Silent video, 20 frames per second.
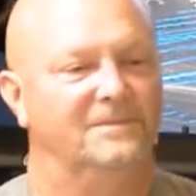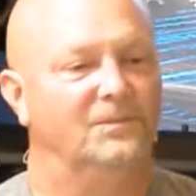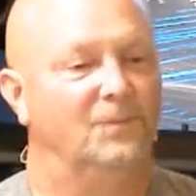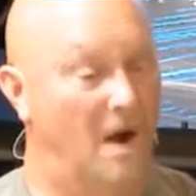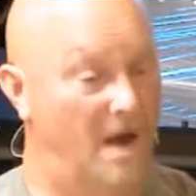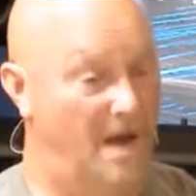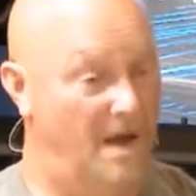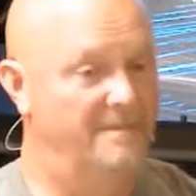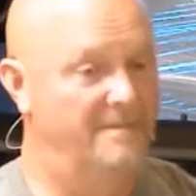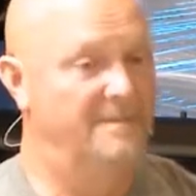
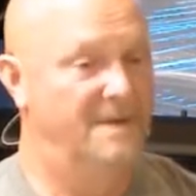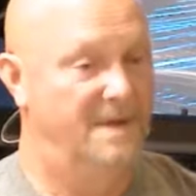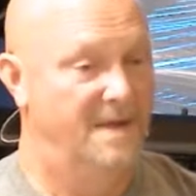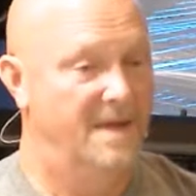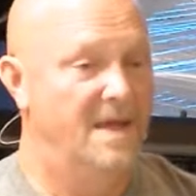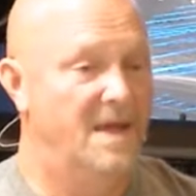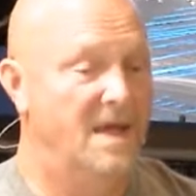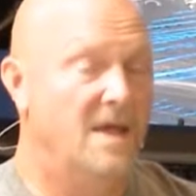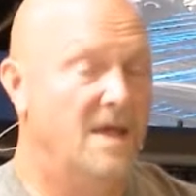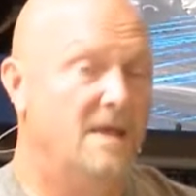Right.
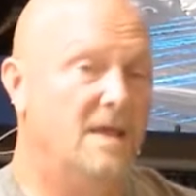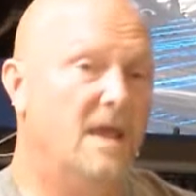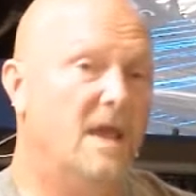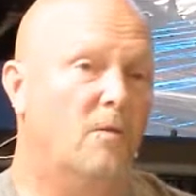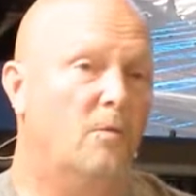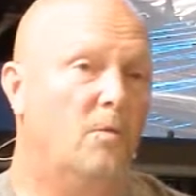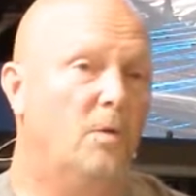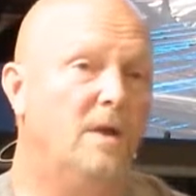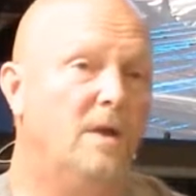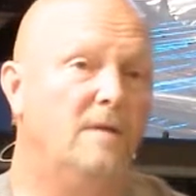Yeah,
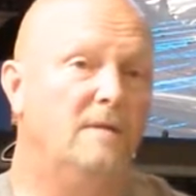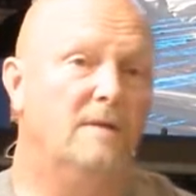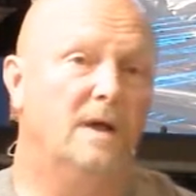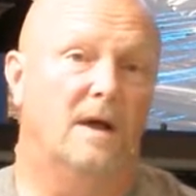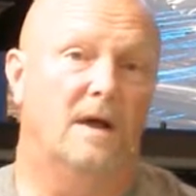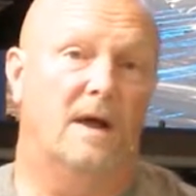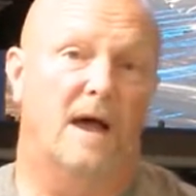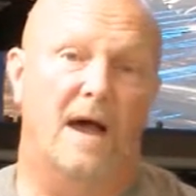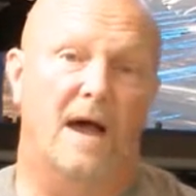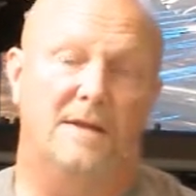we,
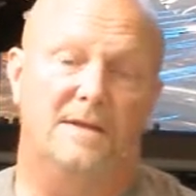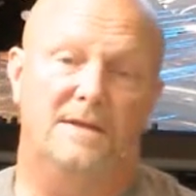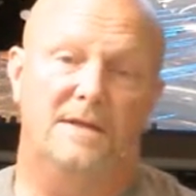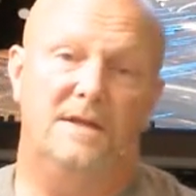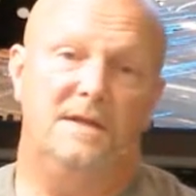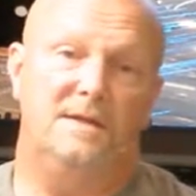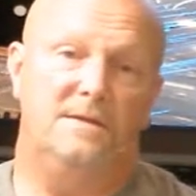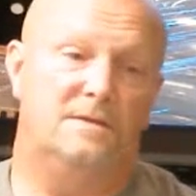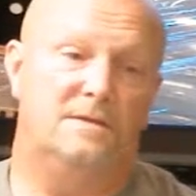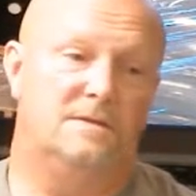uh, I teach.
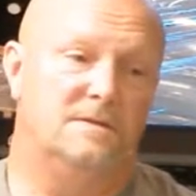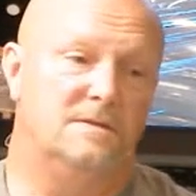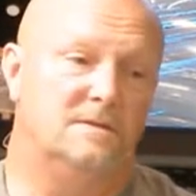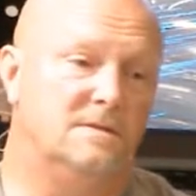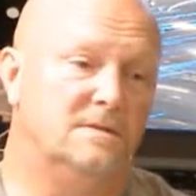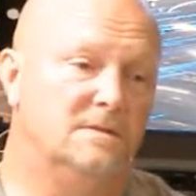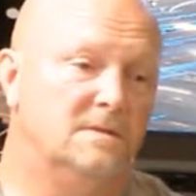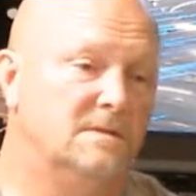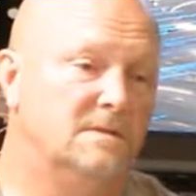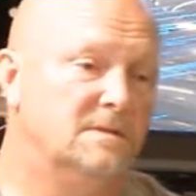it was just
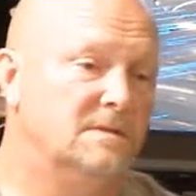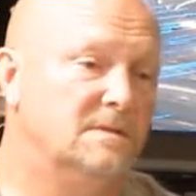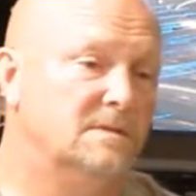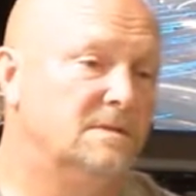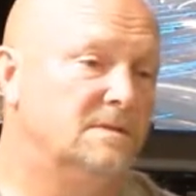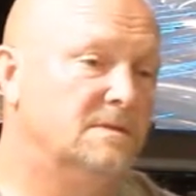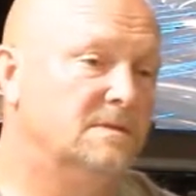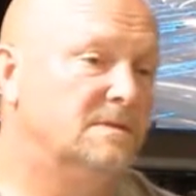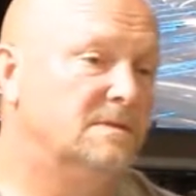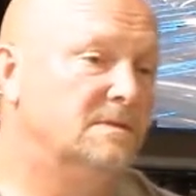our
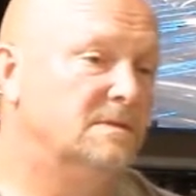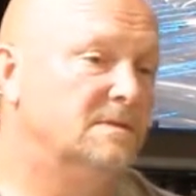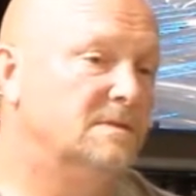mindset